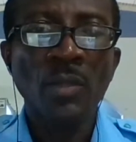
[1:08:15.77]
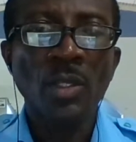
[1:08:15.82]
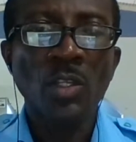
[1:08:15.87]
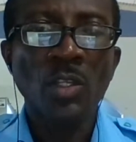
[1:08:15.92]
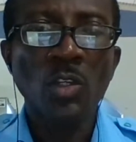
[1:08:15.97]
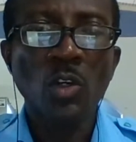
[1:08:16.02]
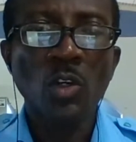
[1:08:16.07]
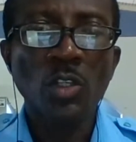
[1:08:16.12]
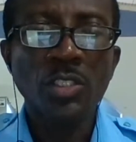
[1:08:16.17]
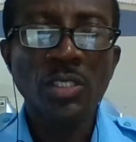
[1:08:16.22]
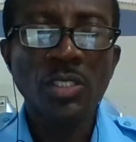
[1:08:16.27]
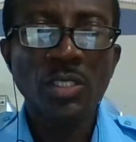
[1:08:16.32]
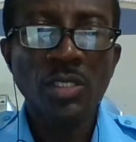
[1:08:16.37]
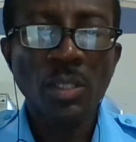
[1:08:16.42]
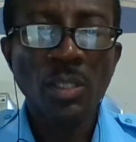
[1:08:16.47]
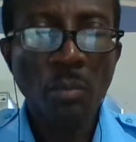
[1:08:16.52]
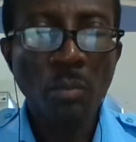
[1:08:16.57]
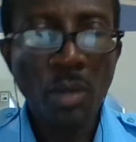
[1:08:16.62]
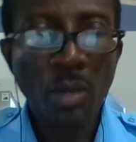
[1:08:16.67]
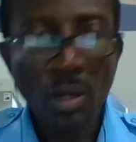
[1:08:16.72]
your
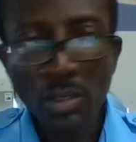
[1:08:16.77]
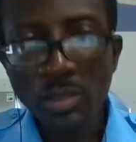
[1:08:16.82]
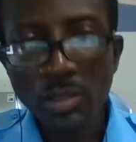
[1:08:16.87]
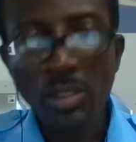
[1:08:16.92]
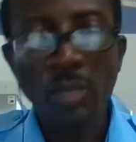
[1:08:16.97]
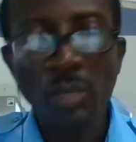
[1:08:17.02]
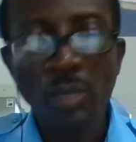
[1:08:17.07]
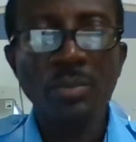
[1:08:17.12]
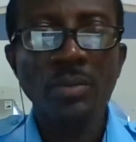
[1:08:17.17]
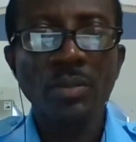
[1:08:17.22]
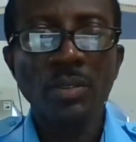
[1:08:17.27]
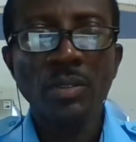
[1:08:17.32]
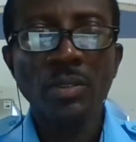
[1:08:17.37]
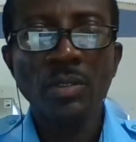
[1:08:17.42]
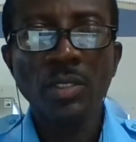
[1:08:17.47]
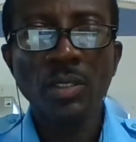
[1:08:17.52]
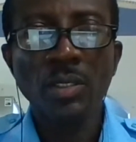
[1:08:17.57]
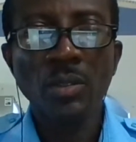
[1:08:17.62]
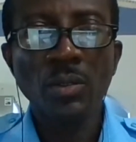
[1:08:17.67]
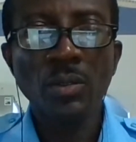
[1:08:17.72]
system blocked up,
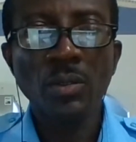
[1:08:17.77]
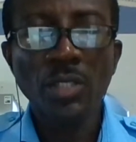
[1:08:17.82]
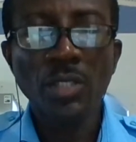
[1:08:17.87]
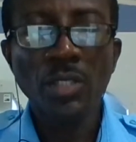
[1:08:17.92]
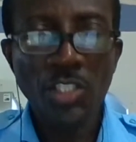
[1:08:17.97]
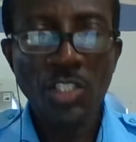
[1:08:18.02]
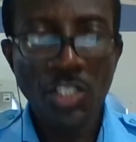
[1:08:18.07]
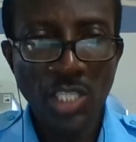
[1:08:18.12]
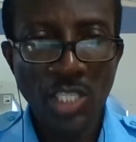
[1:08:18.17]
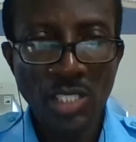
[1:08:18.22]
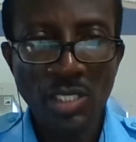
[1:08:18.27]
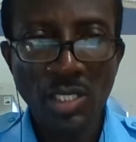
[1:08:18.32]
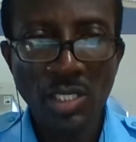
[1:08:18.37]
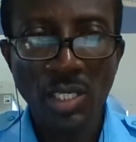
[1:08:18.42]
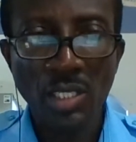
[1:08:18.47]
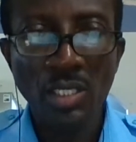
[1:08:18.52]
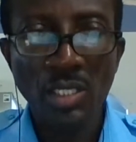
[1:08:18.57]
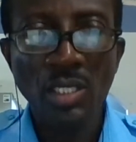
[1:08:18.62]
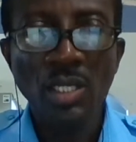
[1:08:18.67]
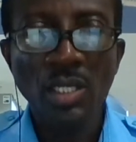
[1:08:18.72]
you know,
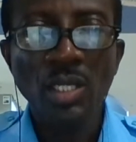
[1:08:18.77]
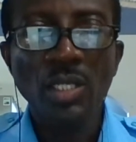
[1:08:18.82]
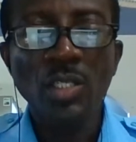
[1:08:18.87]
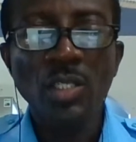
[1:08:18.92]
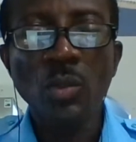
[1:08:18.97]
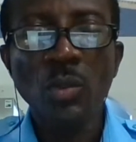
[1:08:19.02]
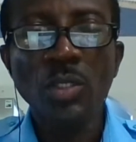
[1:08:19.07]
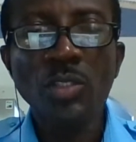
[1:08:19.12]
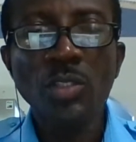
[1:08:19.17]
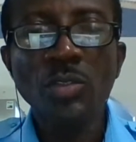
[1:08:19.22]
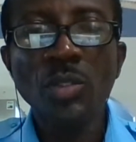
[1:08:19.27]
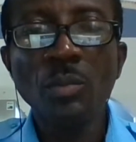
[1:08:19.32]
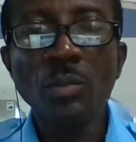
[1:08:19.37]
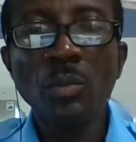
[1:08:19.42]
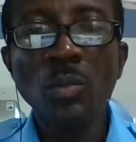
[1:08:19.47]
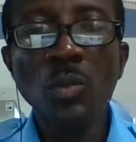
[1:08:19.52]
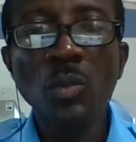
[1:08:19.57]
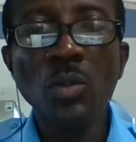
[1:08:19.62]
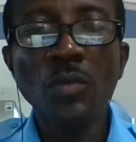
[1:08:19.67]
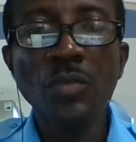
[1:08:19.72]
congested, you want to
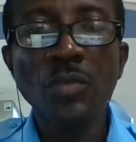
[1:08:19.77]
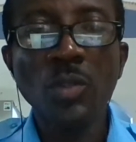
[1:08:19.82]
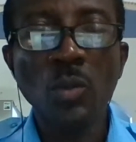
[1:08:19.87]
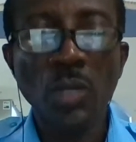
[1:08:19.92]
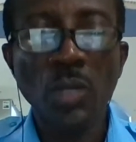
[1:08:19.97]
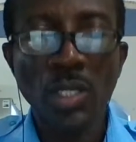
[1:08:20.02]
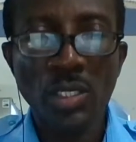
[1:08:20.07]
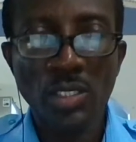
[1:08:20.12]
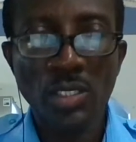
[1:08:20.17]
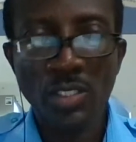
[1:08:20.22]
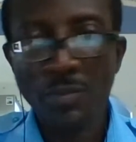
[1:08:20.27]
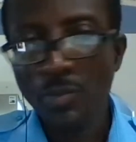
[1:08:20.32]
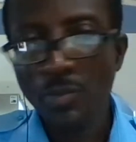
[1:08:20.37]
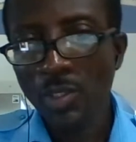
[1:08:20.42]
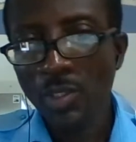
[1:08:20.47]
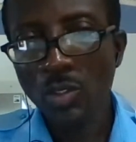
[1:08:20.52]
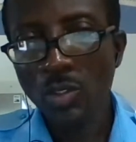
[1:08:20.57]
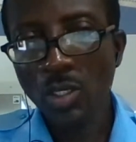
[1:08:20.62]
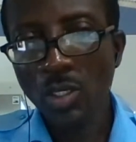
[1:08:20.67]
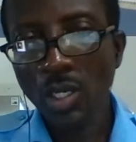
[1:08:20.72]
remove the waste
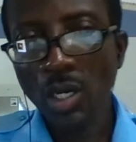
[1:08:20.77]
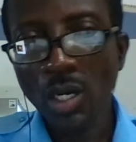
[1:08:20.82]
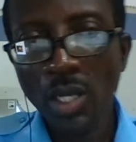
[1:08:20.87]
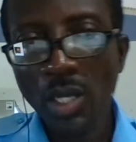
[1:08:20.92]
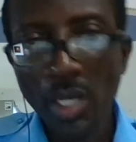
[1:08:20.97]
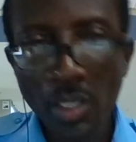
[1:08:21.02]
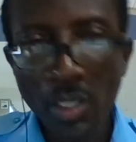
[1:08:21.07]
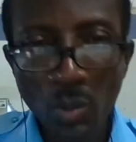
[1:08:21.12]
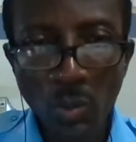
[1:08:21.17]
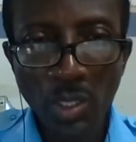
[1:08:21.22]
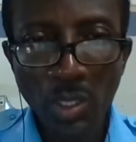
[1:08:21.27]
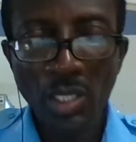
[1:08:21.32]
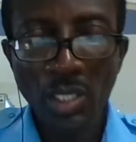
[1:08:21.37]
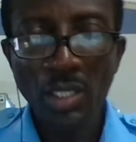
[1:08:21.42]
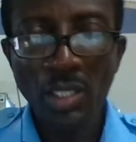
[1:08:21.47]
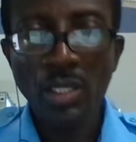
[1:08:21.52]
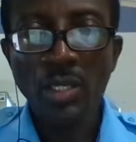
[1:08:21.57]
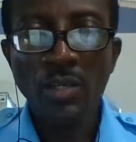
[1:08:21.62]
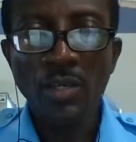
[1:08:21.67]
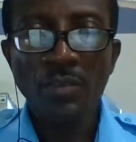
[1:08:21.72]
to clear the
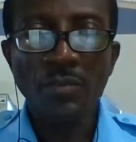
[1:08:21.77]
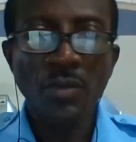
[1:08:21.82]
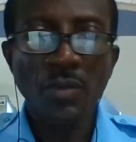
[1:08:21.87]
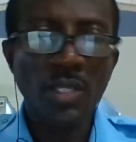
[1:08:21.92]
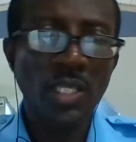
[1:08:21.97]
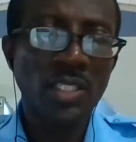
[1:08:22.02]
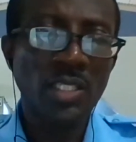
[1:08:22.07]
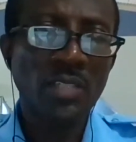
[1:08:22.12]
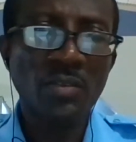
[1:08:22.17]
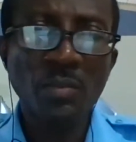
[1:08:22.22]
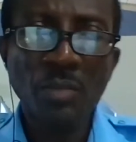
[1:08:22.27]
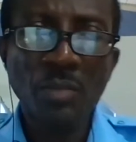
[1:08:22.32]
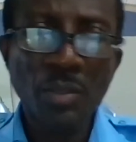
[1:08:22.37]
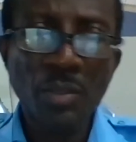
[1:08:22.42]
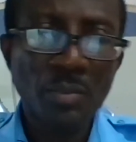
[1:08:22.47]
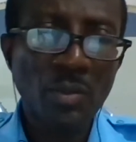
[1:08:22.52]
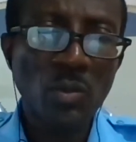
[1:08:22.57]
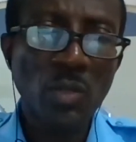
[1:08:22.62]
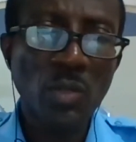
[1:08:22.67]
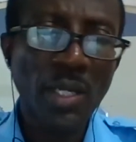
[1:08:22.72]
way for that. Even
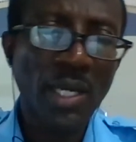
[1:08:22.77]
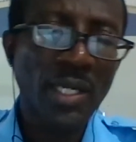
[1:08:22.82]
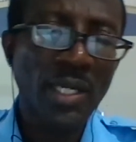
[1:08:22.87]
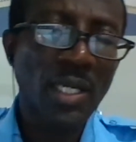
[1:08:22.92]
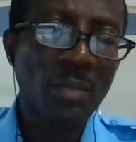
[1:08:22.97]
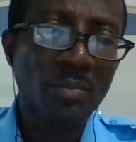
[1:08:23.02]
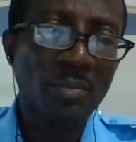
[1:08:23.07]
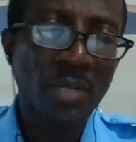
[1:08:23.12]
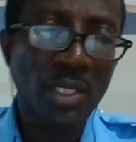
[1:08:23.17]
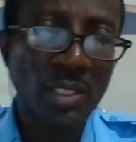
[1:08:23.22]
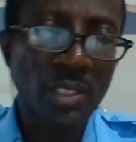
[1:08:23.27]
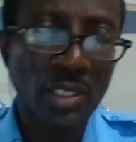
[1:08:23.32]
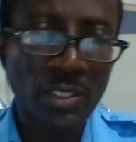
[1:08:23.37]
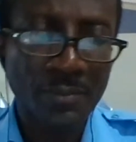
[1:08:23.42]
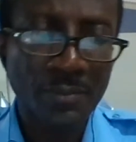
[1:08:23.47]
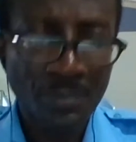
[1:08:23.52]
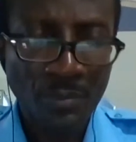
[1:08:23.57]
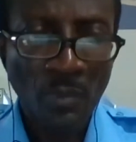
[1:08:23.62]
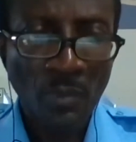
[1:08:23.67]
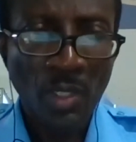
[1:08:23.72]
people who can get pregnant.
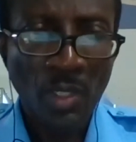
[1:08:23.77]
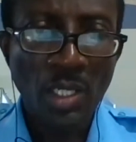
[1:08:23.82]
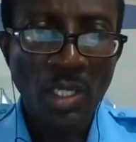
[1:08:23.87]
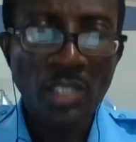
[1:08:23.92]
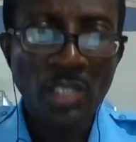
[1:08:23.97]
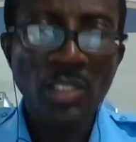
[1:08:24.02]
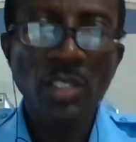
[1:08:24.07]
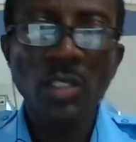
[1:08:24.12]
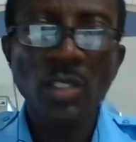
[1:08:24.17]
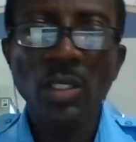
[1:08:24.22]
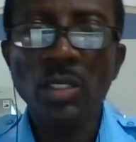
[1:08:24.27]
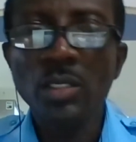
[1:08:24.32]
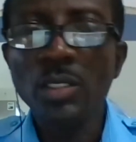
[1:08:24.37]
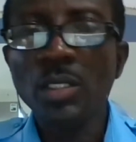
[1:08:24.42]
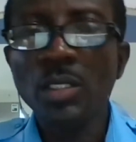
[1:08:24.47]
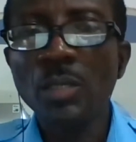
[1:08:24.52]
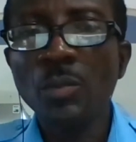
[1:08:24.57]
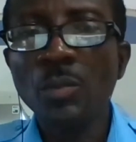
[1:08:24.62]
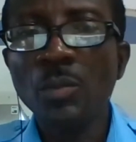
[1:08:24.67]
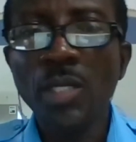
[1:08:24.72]
There's another
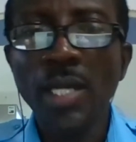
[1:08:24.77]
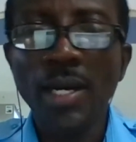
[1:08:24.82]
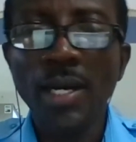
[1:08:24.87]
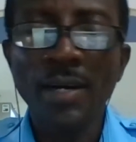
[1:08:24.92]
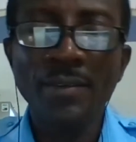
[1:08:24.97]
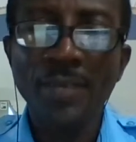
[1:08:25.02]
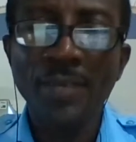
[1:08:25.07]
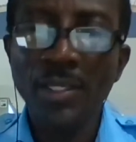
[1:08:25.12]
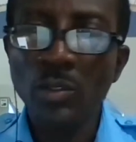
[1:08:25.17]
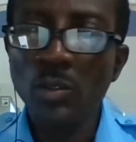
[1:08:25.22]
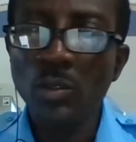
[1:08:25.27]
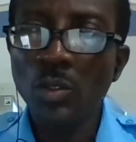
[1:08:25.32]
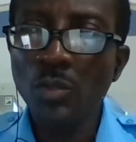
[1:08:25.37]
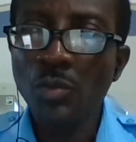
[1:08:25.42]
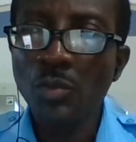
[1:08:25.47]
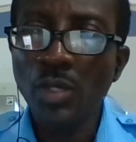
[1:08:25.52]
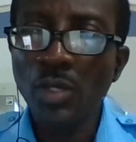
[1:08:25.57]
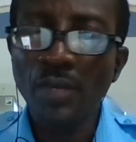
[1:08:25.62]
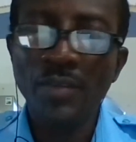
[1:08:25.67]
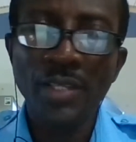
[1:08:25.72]
herb we have, I don't know if
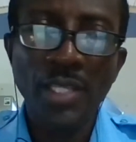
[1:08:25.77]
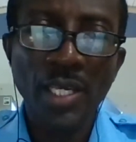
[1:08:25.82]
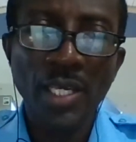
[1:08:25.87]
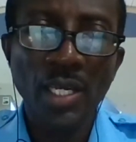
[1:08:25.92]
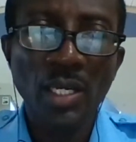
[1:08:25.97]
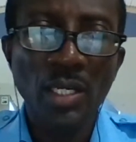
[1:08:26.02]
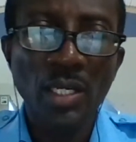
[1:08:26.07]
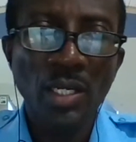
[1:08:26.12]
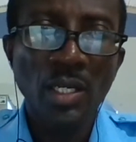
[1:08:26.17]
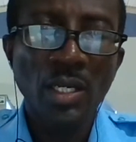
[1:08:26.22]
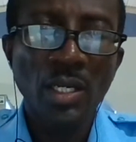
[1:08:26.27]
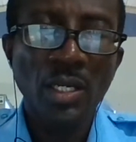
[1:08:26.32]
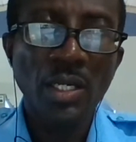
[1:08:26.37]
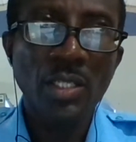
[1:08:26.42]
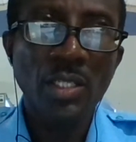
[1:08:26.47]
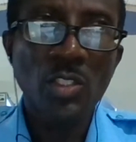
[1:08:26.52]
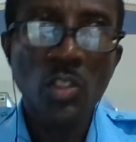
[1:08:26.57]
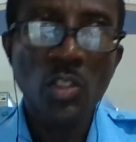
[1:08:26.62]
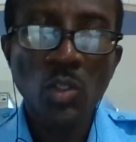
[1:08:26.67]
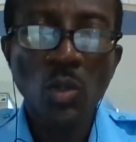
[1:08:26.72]
you have it there,
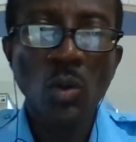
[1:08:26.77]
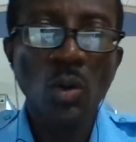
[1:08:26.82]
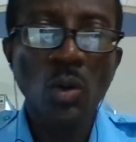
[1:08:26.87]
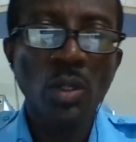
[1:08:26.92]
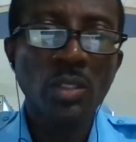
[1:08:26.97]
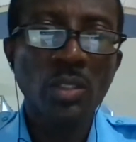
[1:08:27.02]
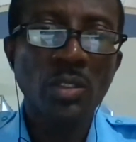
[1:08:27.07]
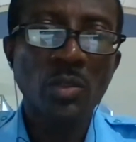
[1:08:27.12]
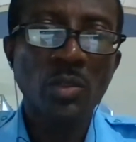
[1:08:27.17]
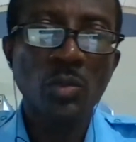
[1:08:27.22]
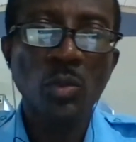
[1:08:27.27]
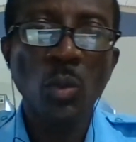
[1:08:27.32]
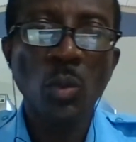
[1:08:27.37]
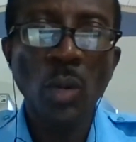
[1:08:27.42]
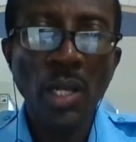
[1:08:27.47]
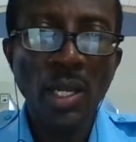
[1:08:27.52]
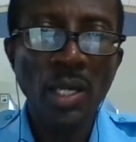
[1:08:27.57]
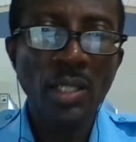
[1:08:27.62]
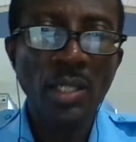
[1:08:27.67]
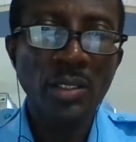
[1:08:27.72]
it's called
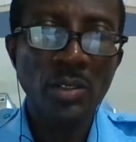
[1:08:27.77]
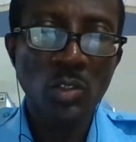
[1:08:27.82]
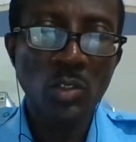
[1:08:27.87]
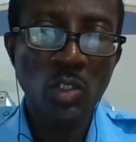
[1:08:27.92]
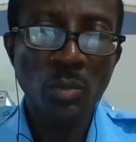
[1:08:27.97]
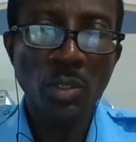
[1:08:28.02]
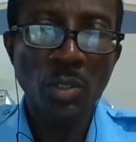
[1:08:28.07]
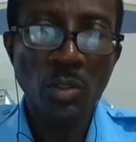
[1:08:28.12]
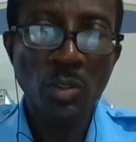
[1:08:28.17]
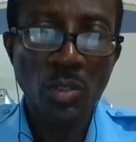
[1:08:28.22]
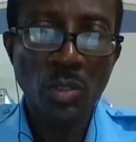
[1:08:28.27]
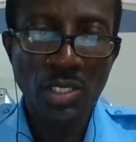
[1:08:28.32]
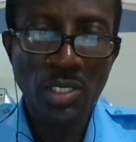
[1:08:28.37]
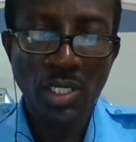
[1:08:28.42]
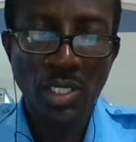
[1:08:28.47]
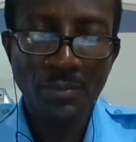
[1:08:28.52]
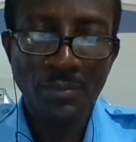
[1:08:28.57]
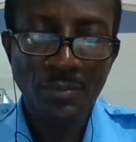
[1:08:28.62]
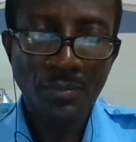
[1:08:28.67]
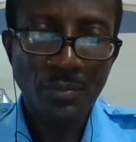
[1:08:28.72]
Ruella
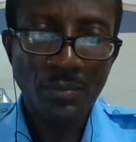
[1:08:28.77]
tuberosa.